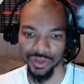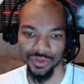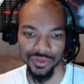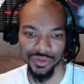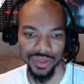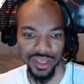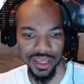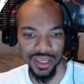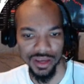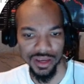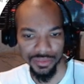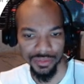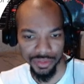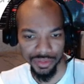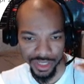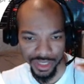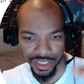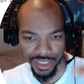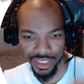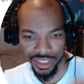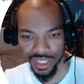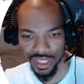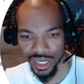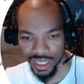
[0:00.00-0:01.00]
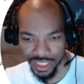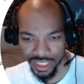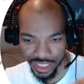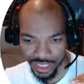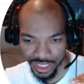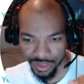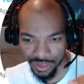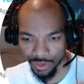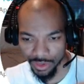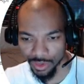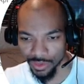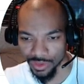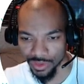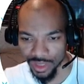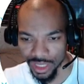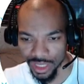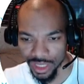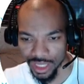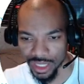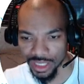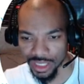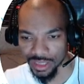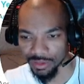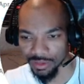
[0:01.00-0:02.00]
the appreciation on
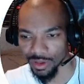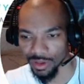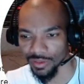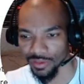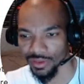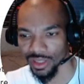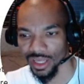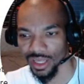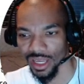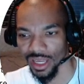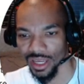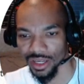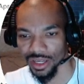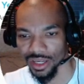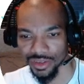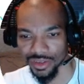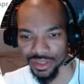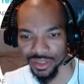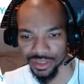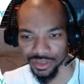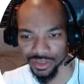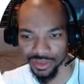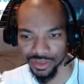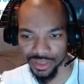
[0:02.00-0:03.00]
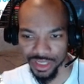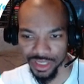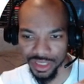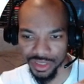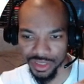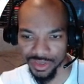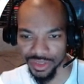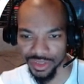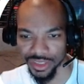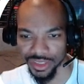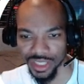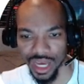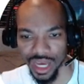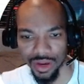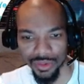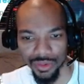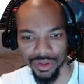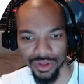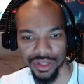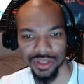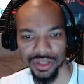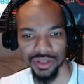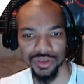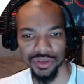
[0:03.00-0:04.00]
these, whether they increase or decrease, I
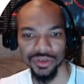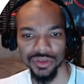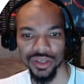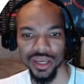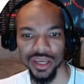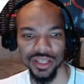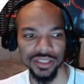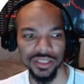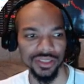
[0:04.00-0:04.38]
wouldn't know yet.